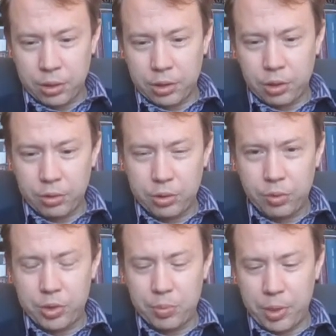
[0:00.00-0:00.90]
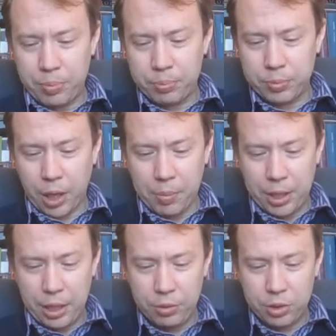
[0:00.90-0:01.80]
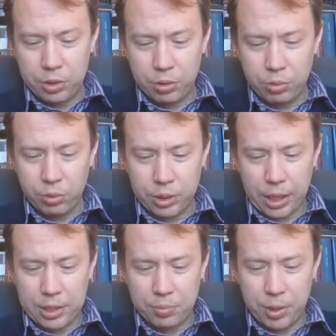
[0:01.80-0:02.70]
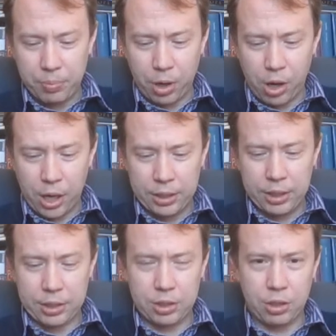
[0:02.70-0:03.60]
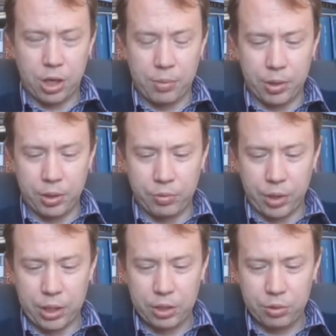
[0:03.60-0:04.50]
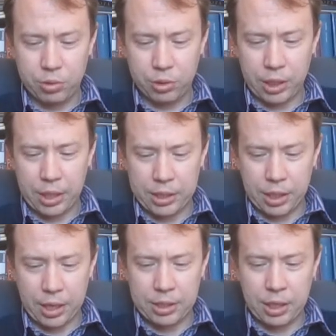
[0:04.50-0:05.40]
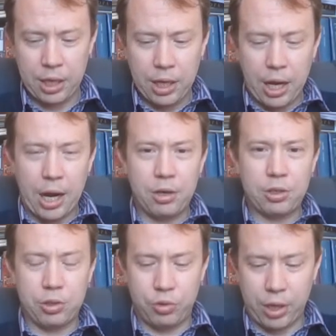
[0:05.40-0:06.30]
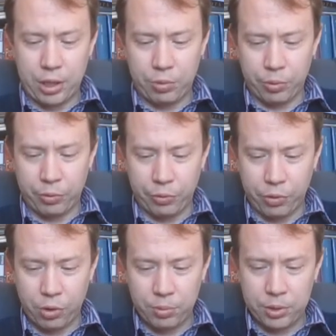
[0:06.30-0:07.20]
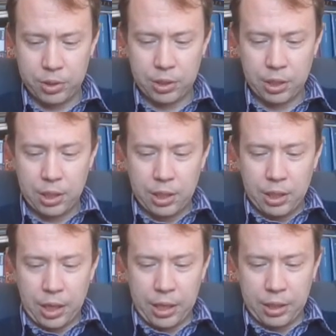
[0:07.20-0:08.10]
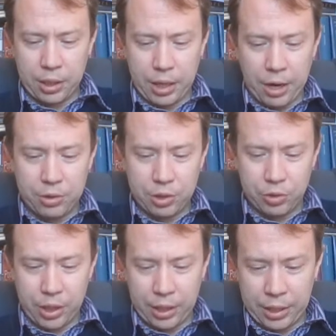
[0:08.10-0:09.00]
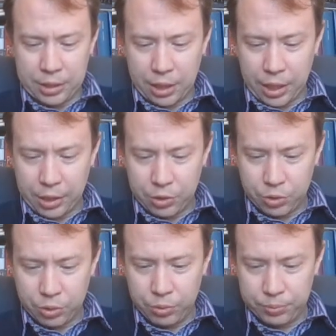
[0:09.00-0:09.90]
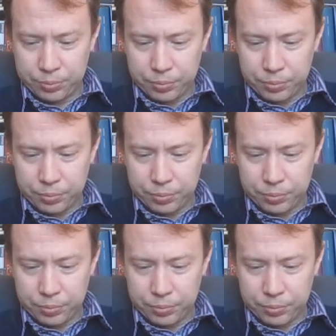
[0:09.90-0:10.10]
Tolstoy was a bit... I mean, he was still looked at as a bit behind in his time in Russia. He was looked at as an aristocratic reformist and an aristocratic intellectual,